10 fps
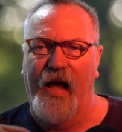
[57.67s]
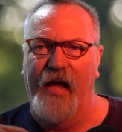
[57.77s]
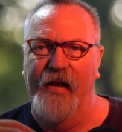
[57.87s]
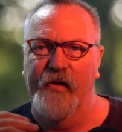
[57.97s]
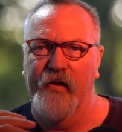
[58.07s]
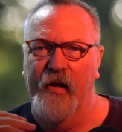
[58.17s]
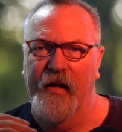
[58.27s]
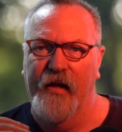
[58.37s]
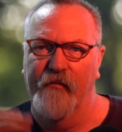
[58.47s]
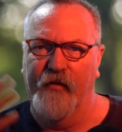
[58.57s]
And
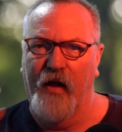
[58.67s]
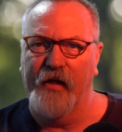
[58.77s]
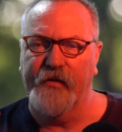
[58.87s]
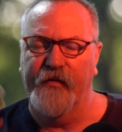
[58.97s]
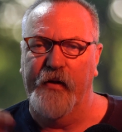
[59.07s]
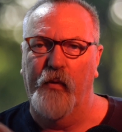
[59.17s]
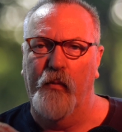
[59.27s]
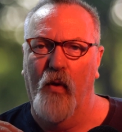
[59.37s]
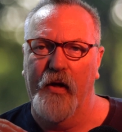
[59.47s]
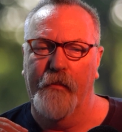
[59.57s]
in philosophy, we
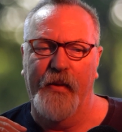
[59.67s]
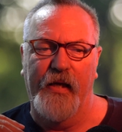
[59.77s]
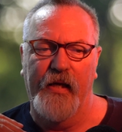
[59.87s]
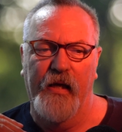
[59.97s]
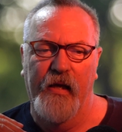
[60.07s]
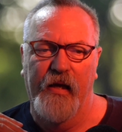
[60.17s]
want to be